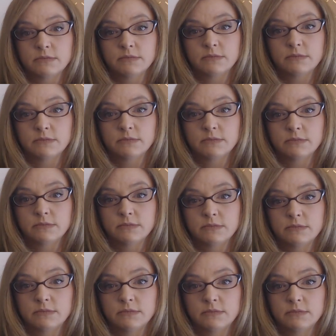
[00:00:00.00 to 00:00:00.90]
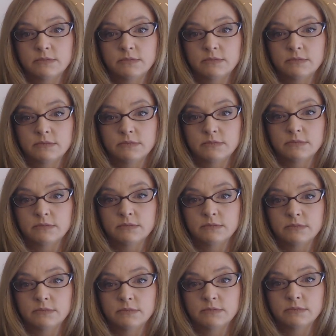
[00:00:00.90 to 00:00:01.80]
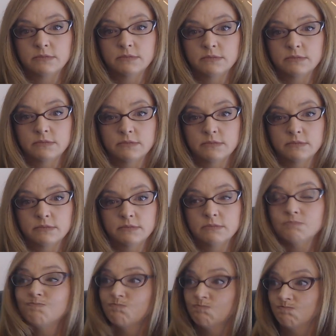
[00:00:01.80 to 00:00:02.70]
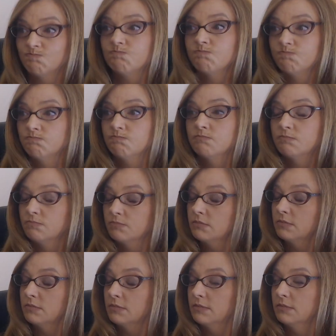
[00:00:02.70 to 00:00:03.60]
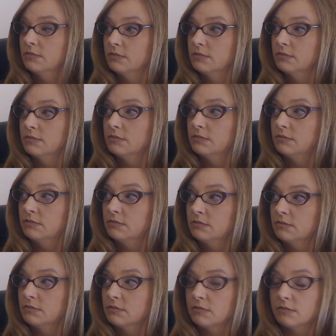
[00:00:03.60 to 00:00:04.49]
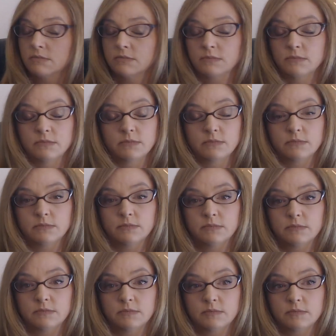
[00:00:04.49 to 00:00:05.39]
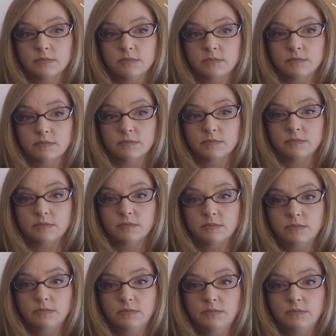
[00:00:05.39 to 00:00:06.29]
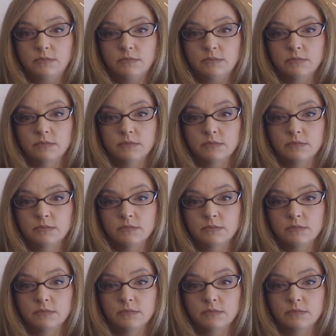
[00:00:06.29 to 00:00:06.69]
(silent)